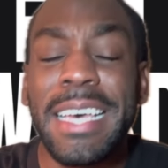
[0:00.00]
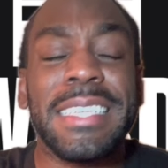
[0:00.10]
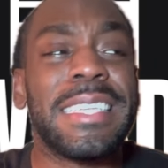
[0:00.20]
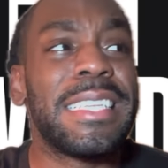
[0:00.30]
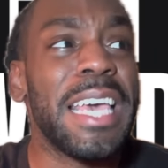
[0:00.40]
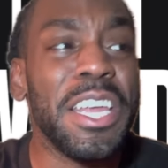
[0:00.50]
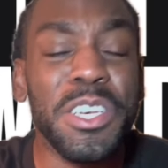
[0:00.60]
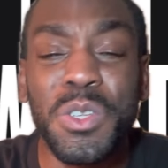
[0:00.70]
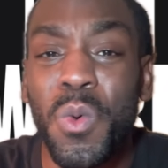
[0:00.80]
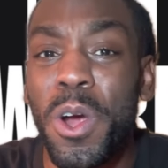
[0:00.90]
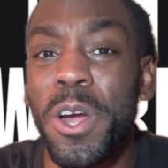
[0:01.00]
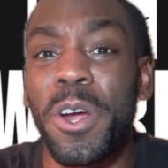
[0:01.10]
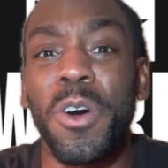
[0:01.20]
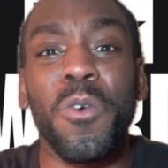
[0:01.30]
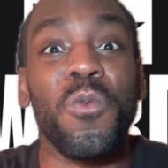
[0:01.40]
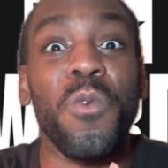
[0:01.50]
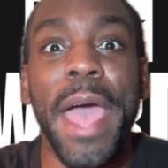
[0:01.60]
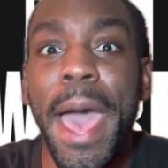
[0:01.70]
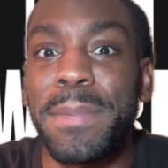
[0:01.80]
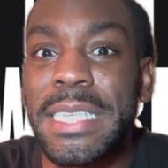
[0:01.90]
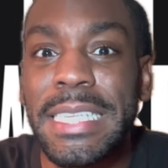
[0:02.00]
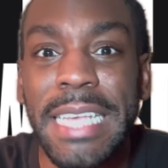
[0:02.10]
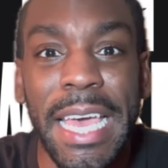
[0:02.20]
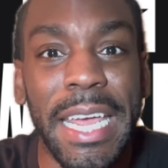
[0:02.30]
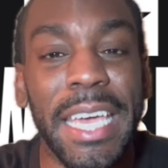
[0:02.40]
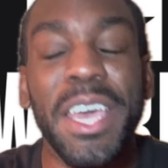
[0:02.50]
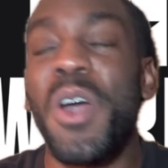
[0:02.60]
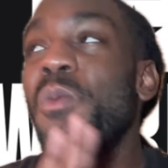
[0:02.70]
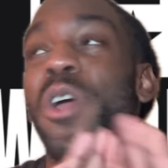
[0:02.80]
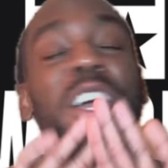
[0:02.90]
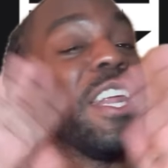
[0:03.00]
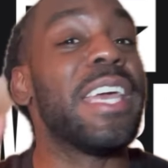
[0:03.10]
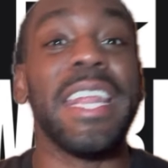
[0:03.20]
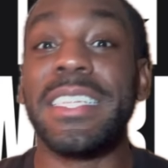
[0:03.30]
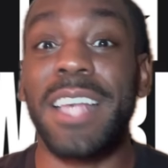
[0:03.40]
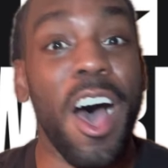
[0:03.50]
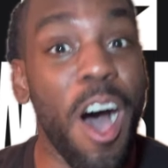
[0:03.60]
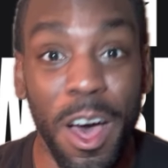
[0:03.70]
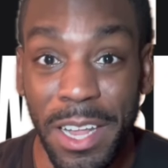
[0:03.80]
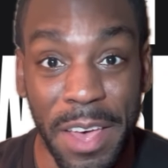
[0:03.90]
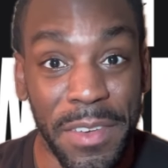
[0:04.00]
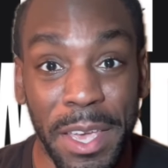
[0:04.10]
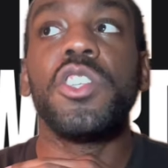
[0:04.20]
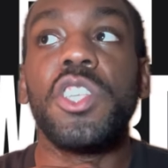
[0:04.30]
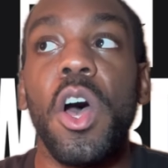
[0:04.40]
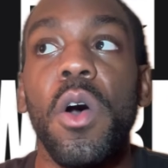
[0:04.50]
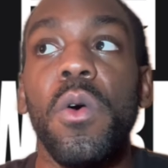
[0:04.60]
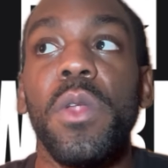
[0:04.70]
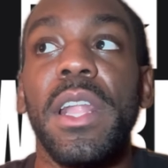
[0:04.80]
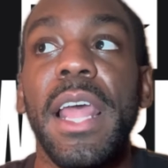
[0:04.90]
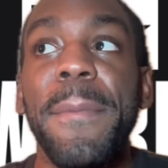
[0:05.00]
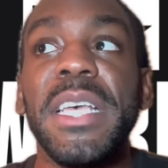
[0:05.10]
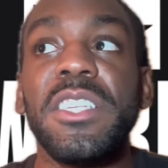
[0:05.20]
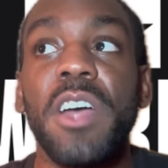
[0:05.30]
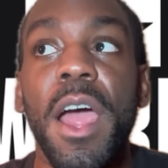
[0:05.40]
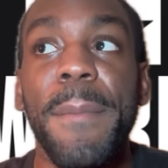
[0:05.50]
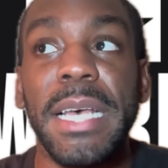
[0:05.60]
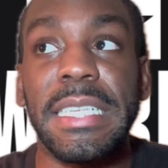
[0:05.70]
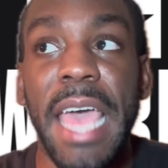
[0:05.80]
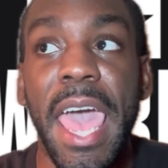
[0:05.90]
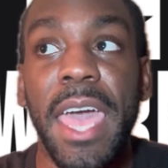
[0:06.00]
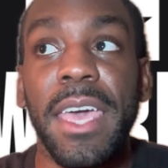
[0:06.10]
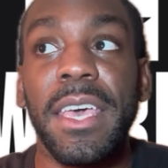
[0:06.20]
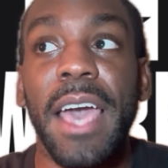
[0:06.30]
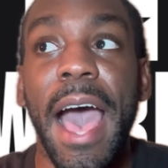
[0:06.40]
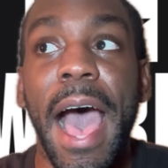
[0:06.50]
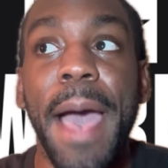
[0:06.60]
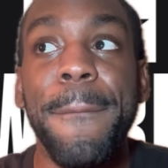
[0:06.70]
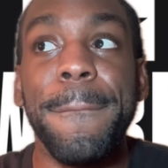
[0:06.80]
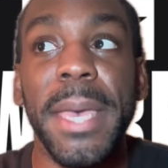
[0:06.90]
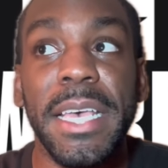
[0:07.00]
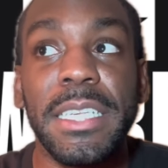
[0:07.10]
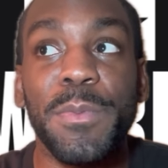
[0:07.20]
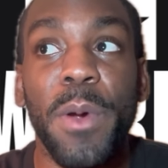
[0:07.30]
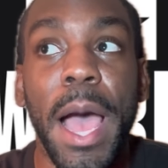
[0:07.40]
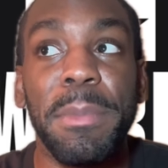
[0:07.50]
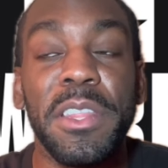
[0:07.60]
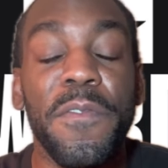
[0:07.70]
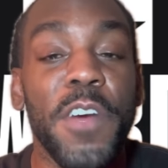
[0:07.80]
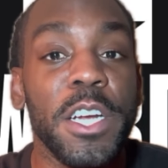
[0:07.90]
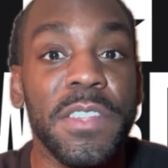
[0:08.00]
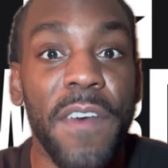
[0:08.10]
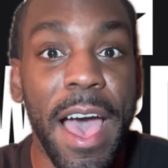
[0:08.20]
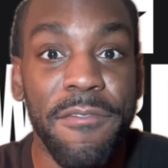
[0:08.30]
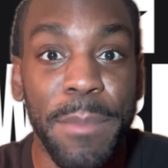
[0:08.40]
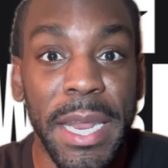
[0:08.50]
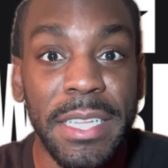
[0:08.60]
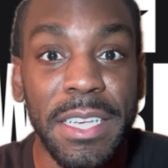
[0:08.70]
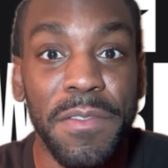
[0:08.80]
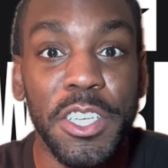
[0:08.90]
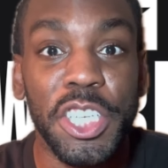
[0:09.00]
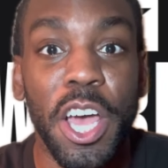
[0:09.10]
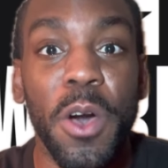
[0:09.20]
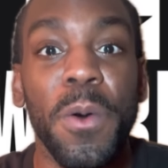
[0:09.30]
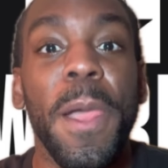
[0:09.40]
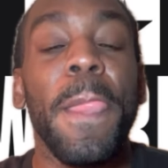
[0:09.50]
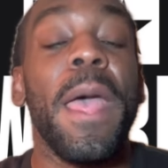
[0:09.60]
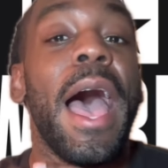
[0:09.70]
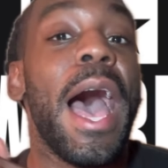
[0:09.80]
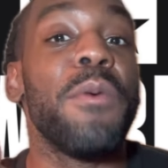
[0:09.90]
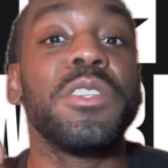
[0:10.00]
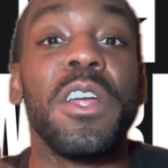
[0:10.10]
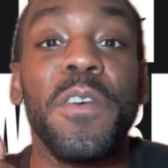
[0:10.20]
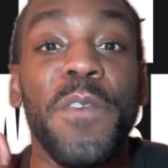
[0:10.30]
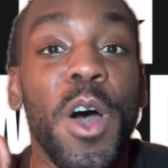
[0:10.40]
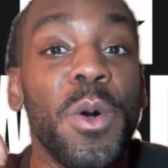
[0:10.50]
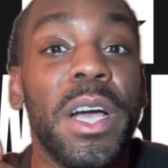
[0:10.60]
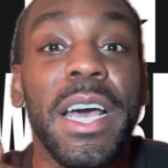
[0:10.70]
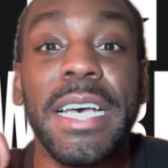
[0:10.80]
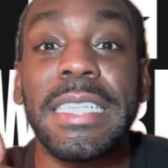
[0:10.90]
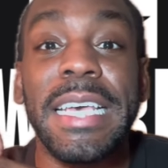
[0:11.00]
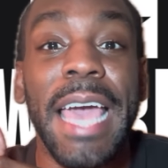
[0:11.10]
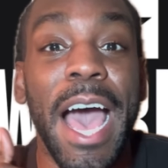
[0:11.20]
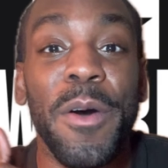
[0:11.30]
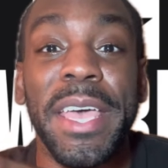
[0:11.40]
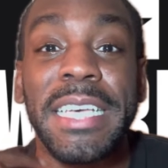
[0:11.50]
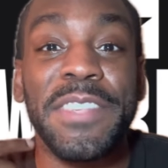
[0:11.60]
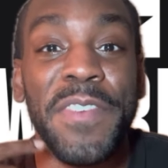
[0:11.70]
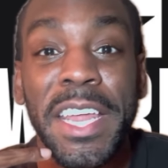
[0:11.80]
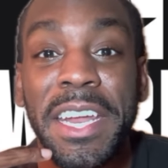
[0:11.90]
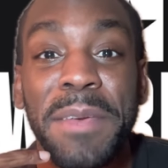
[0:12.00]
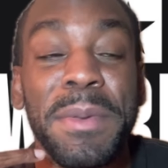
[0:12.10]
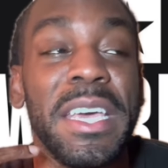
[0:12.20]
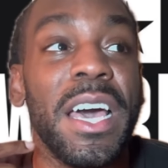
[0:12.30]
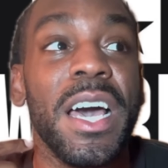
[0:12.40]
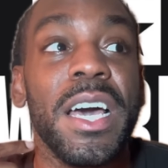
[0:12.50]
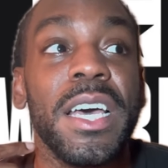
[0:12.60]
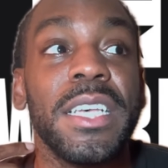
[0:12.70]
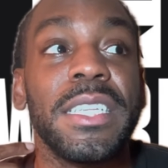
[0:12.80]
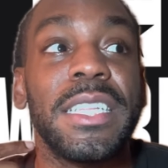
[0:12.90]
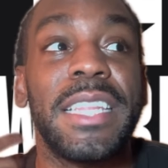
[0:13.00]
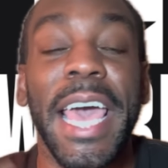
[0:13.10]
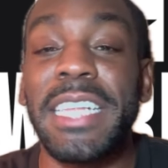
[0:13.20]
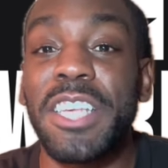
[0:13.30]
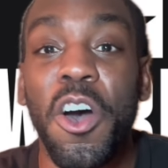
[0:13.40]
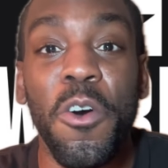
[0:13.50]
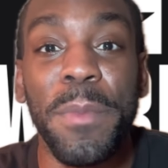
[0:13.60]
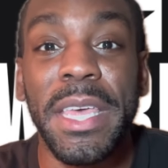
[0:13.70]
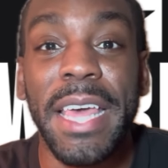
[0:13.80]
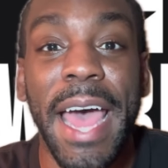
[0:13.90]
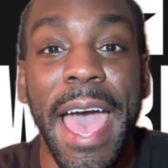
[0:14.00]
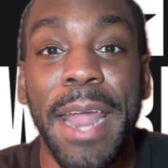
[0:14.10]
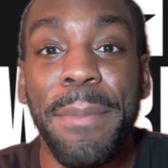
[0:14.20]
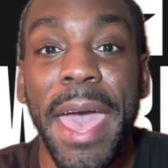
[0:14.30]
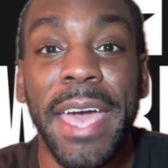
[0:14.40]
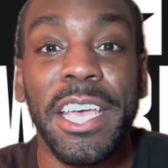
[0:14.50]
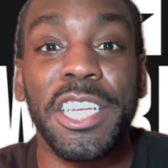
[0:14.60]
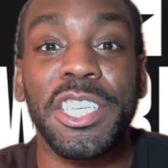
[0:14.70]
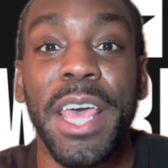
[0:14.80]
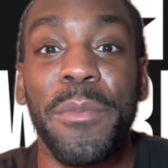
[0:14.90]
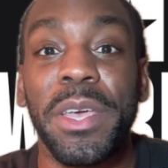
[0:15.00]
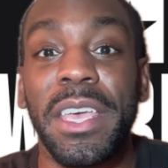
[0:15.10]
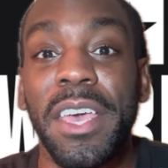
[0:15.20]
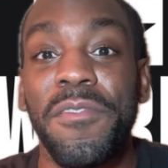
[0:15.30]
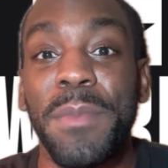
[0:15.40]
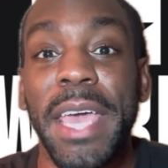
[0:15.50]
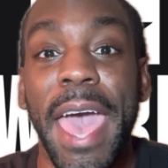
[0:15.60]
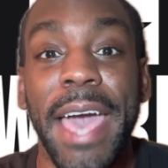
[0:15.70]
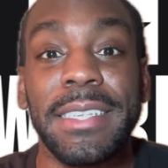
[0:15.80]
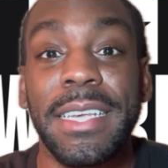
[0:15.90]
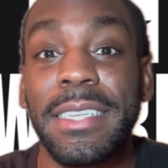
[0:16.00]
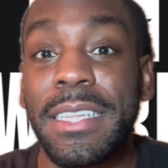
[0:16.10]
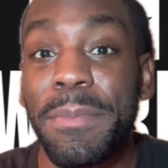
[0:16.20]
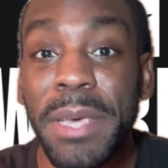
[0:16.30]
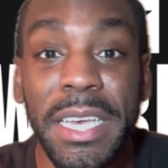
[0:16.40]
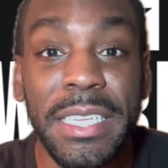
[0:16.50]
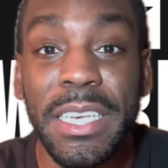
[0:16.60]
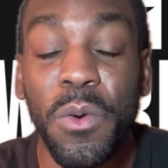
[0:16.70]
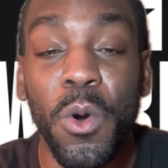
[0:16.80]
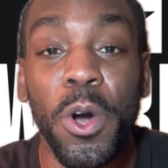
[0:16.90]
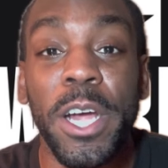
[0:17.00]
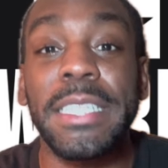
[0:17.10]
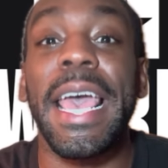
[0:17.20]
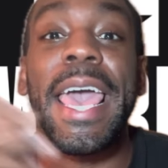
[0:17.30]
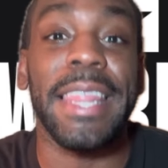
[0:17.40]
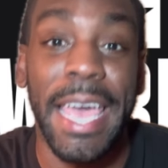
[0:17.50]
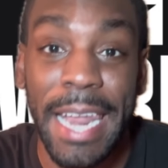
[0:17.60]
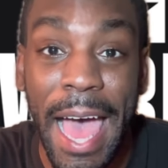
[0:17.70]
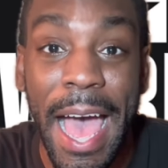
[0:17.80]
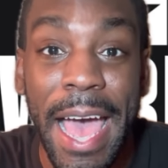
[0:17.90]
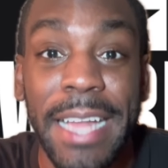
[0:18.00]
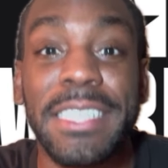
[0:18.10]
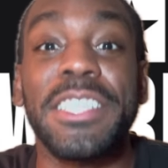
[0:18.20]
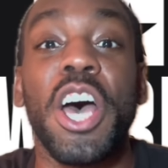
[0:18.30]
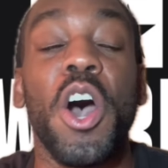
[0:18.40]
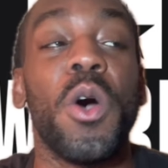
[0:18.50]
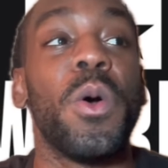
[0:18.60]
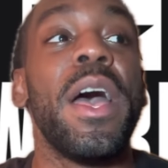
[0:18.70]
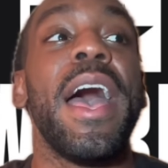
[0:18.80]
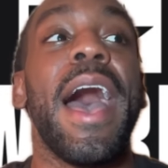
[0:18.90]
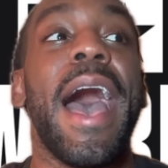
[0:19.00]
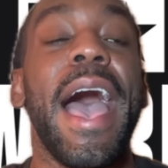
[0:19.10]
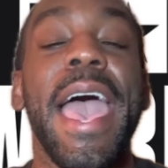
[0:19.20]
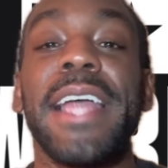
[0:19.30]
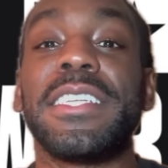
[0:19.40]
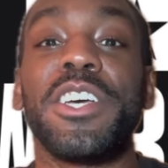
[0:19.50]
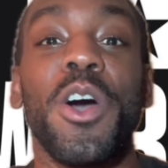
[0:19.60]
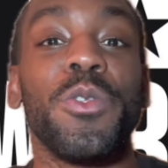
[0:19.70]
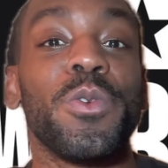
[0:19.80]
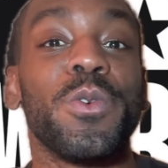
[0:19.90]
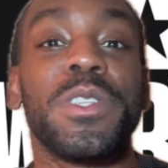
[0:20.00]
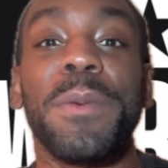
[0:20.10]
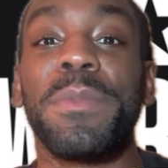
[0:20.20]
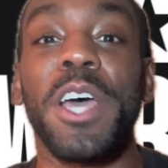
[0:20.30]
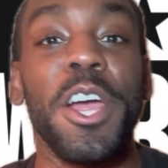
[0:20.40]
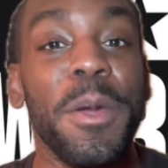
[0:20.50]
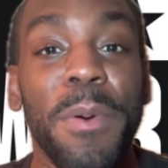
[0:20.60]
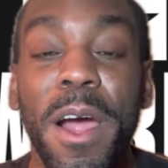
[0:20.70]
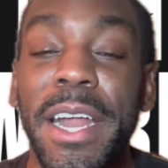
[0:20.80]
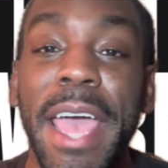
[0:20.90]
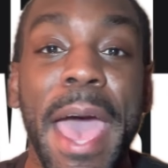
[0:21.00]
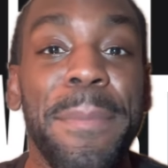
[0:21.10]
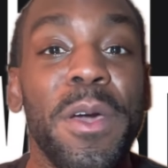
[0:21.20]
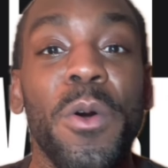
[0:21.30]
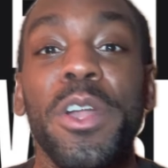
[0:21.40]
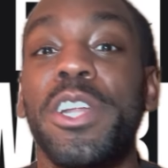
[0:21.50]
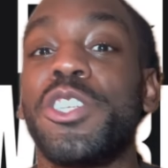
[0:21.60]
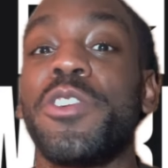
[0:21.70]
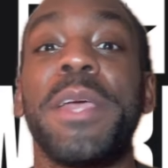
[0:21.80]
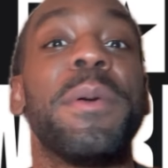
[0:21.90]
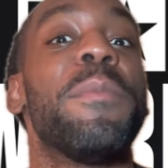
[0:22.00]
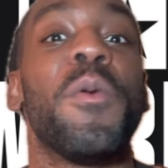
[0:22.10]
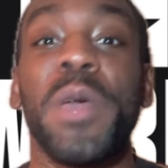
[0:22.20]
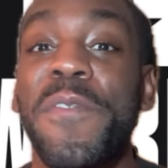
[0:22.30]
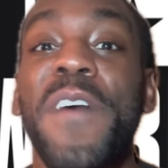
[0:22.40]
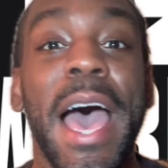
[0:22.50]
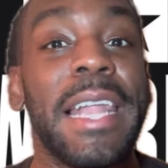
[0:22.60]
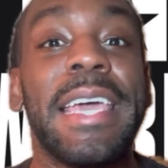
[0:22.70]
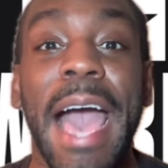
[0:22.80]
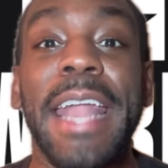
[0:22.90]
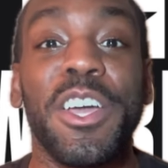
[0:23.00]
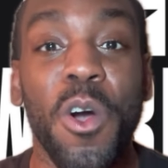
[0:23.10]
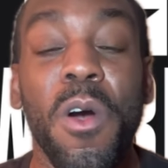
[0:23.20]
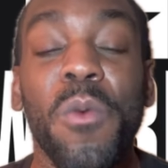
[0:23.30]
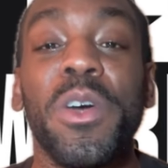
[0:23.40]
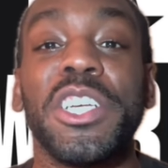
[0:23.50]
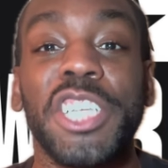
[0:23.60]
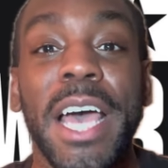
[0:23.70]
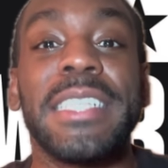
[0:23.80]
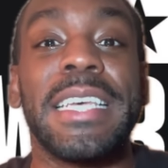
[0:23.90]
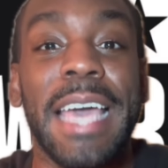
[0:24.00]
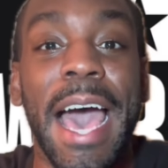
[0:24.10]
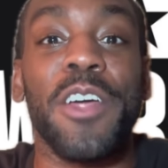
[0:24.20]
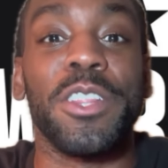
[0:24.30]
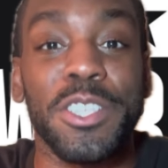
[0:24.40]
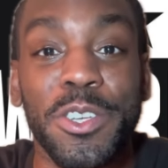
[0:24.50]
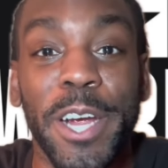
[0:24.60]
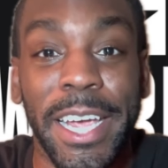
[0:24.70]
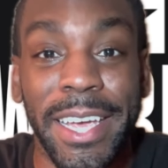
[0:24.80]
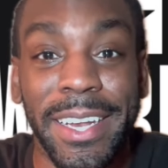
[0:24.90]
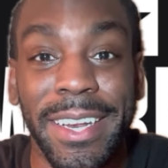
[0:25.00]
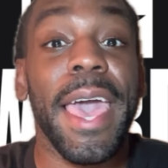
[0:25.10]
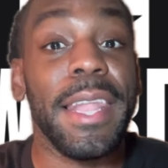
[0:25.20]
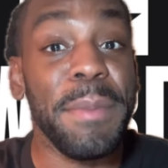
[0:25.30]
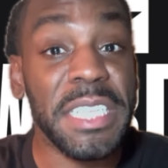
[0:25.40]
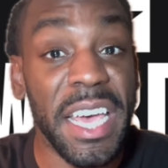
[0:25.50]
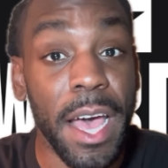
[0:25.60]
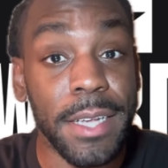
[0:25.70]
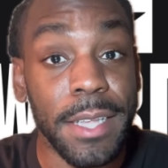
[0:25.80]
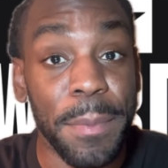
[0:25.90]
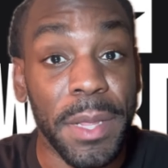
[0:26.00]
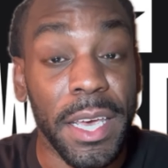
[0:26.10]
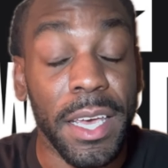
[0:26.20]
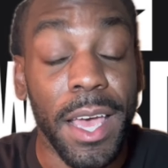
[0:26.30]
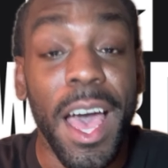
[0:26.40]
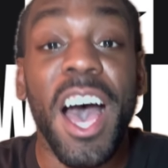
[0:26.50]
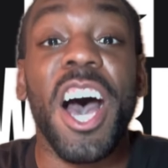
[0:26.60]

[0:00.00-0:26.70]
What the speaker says: Cedar's World, Rap City. We're gonna get into all of it. So let me start by saying I missed probably the first 5 minutes of the show. I was on the phone cussing out Xfinity because they told me that I had a package that would give me access to the BET Awards, and they lied. So I had to go through some third-party app in order to stream it, but we finally got it going when Ashanti got on the screen. And let me tell y'all something.